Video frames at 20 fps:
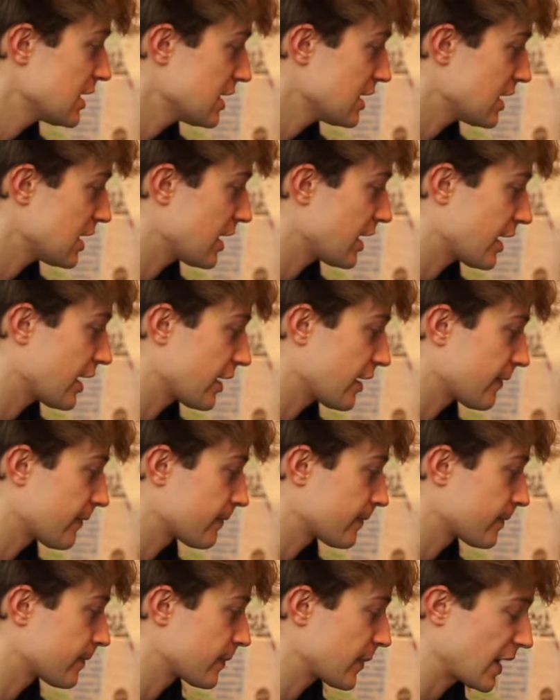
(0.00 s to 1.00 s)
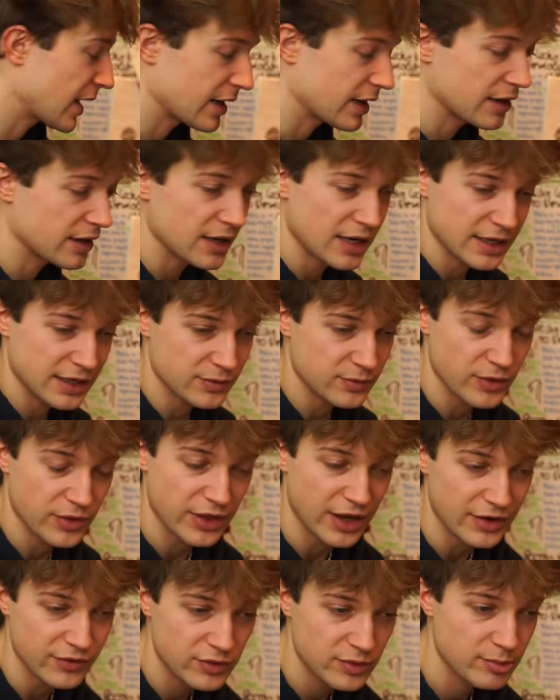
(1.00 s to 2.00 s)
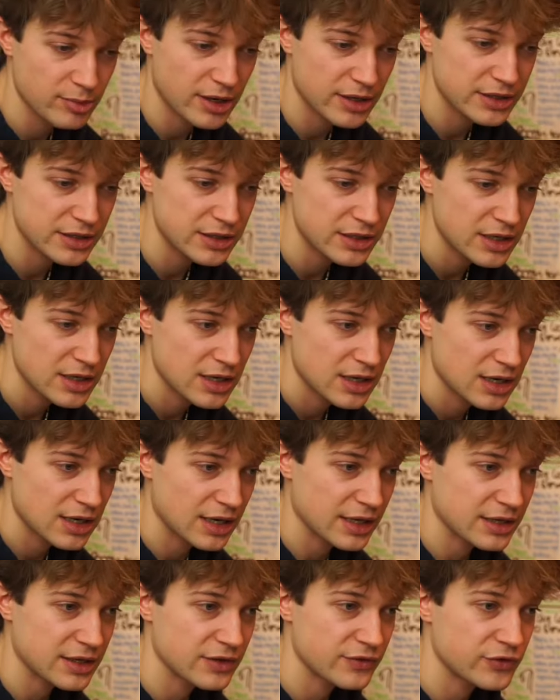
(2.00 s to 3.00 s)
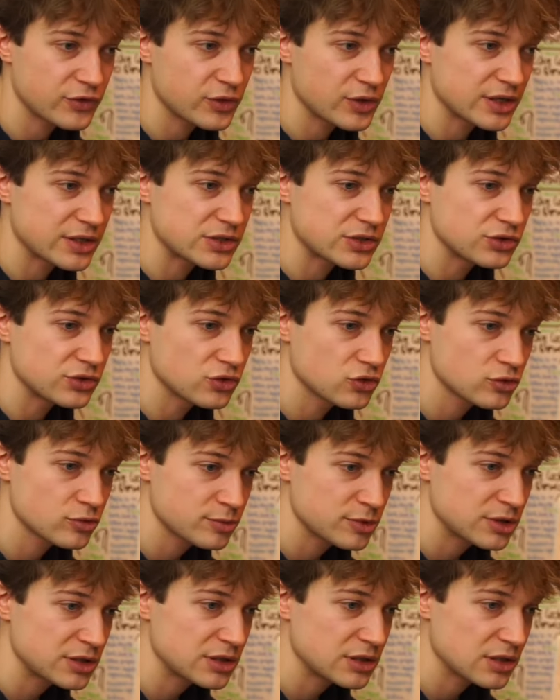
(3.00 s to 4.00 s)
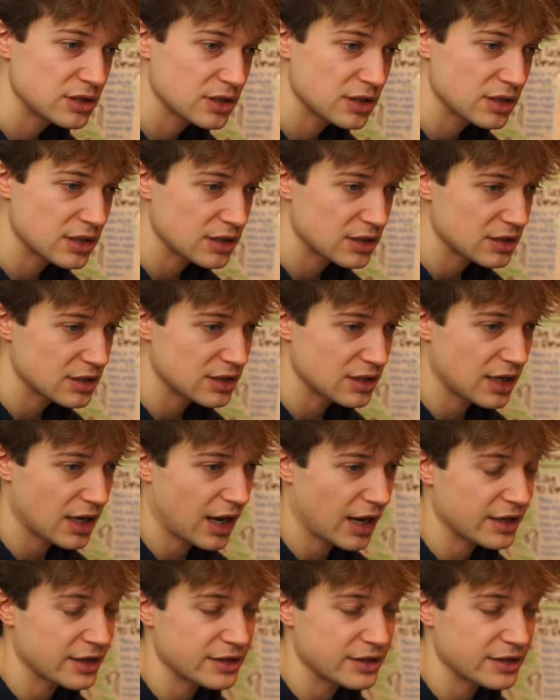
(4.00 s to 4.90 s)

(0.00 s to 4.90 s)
like with everybody, like if you get to know me, I